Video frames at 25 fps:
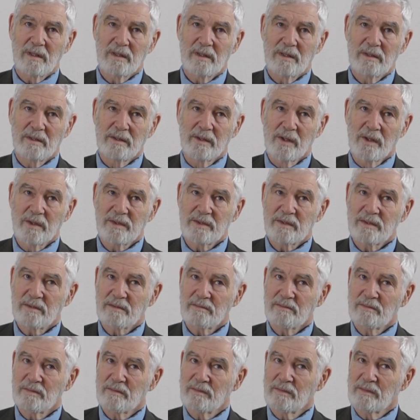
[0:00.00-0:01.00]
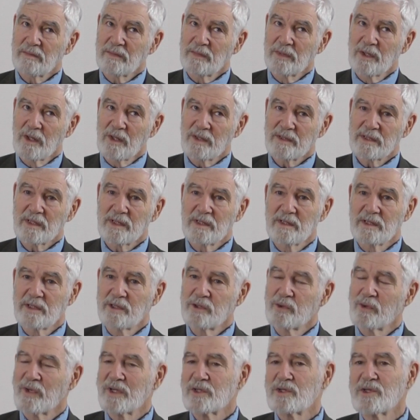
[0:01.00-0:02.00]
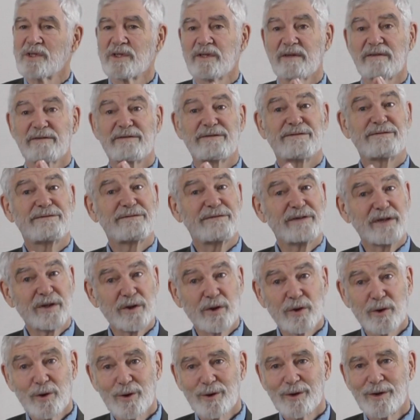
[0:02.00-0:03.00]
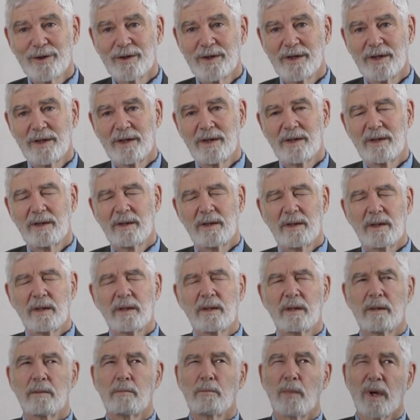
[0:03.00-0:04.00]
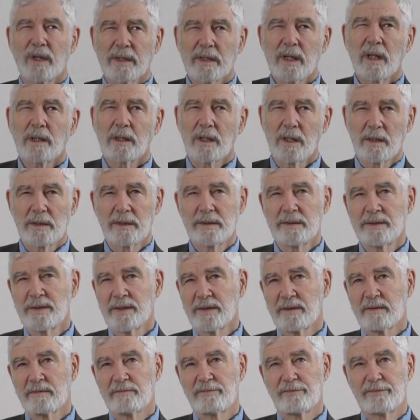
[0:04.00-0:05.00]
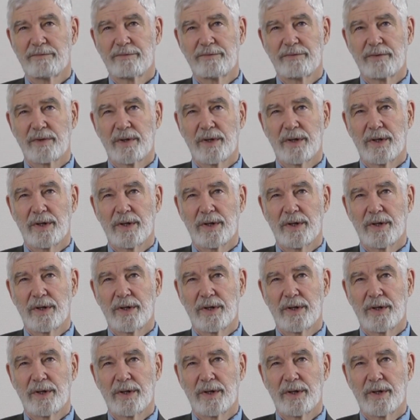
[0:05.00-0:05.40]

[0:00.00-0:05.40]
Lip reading: Not in the direction of fear, but a kind of